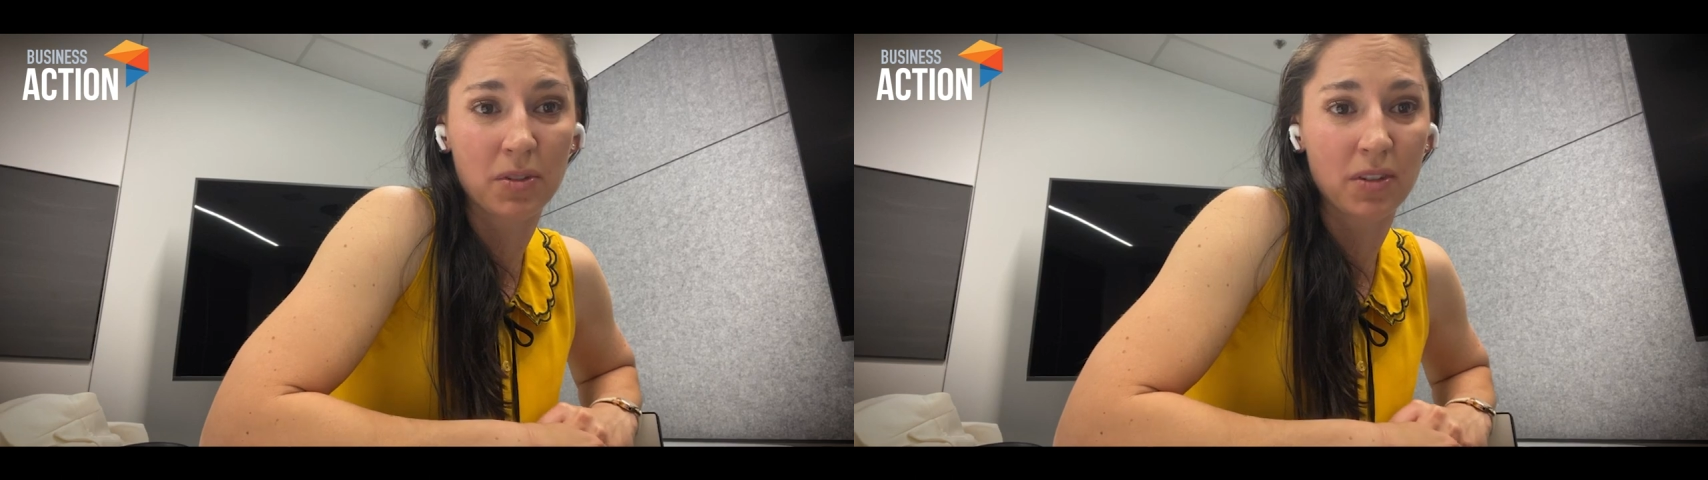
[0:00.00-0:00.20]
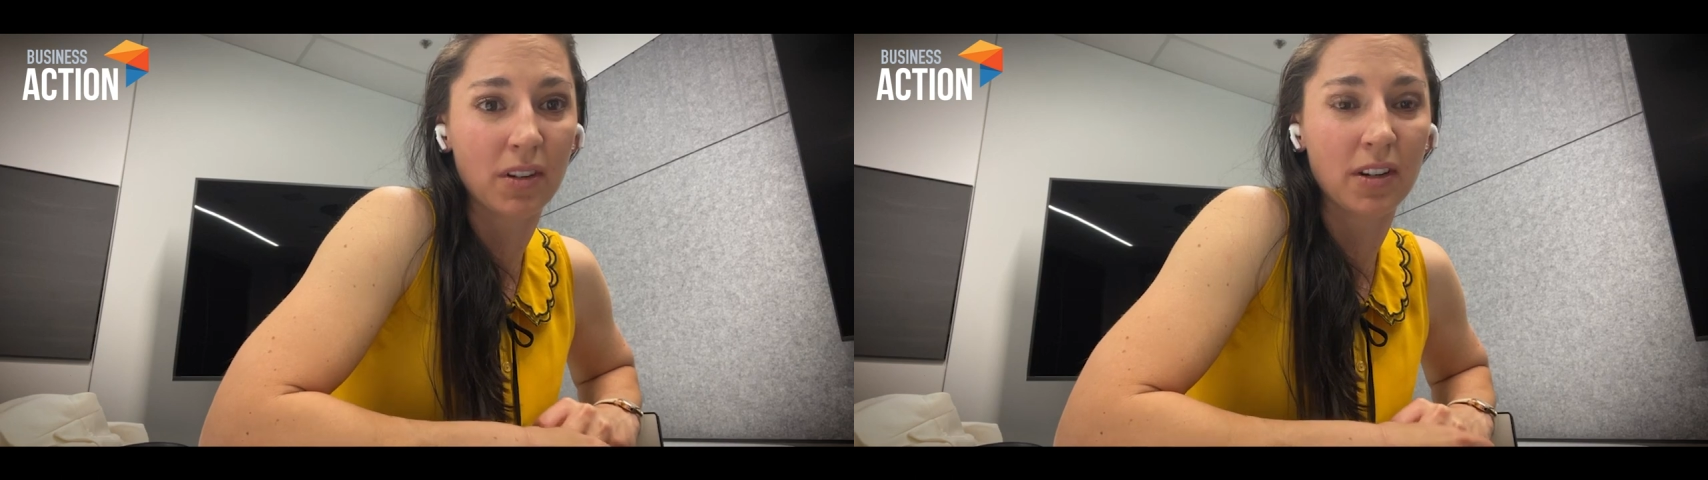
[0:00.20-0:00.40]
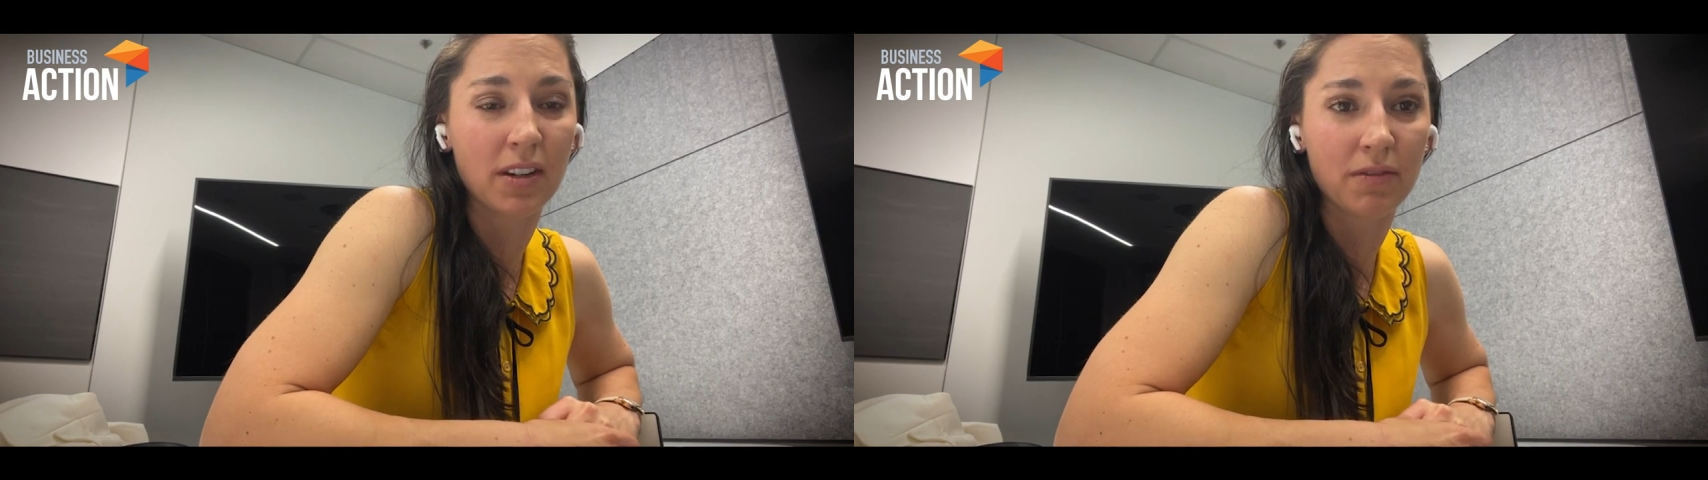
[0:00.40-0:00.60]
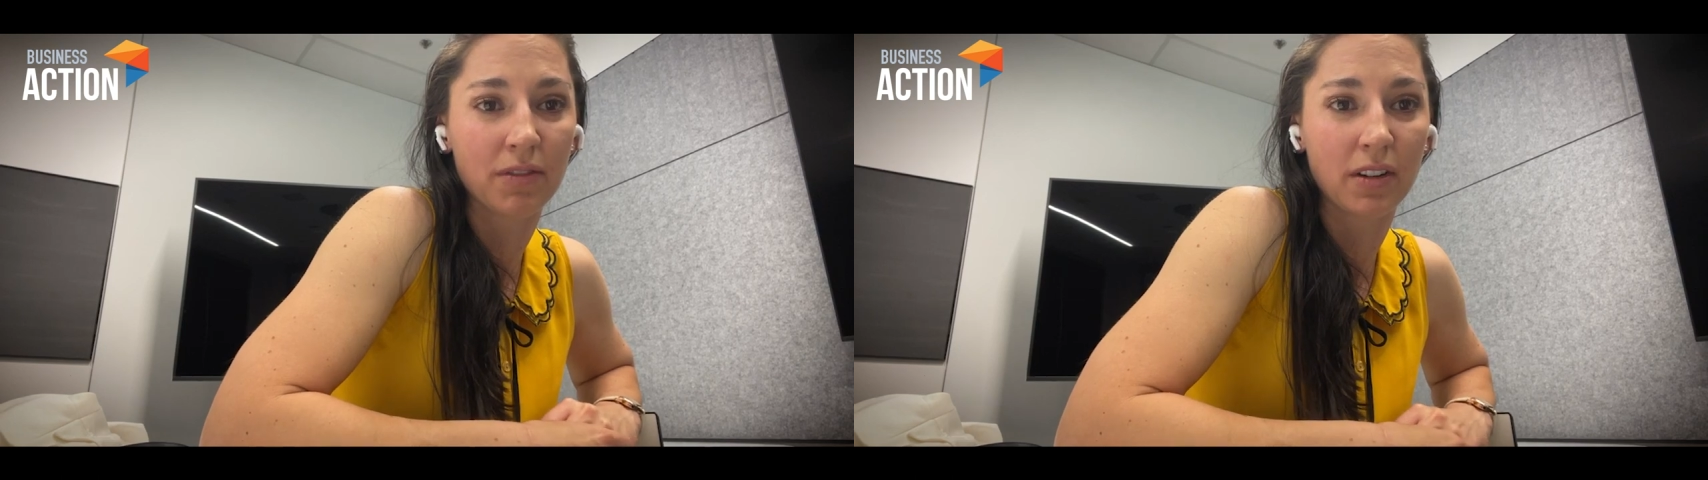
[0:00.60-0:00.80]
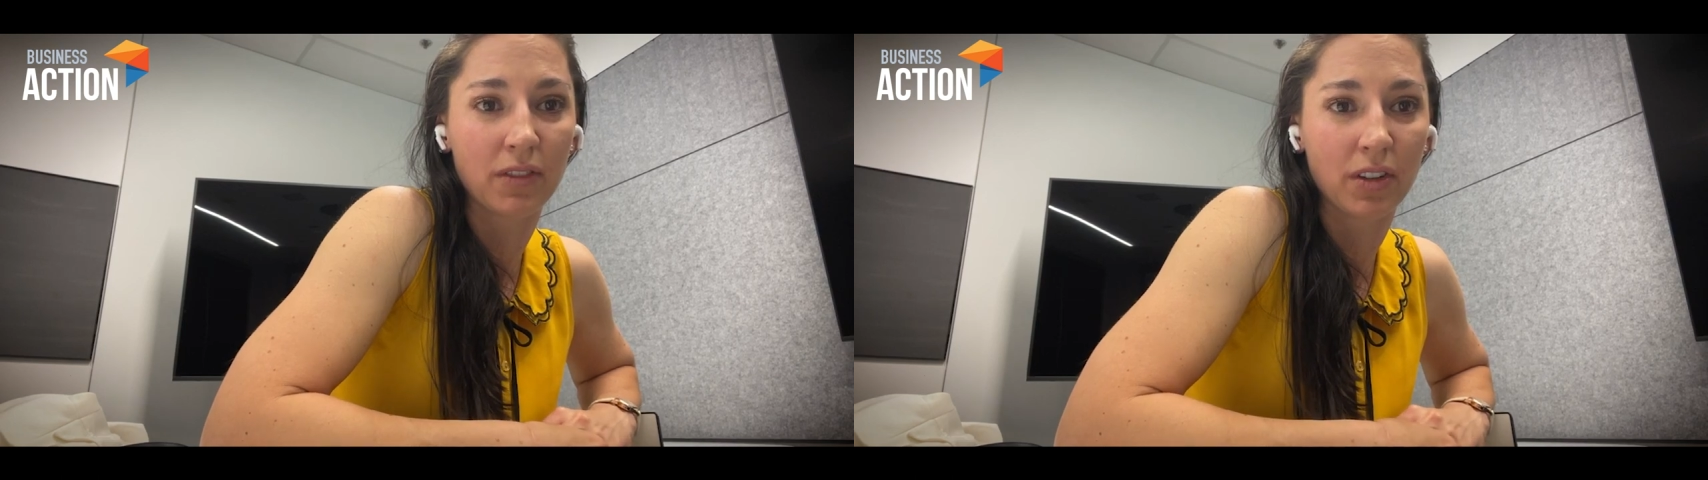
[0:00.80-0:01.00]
opportunity in front of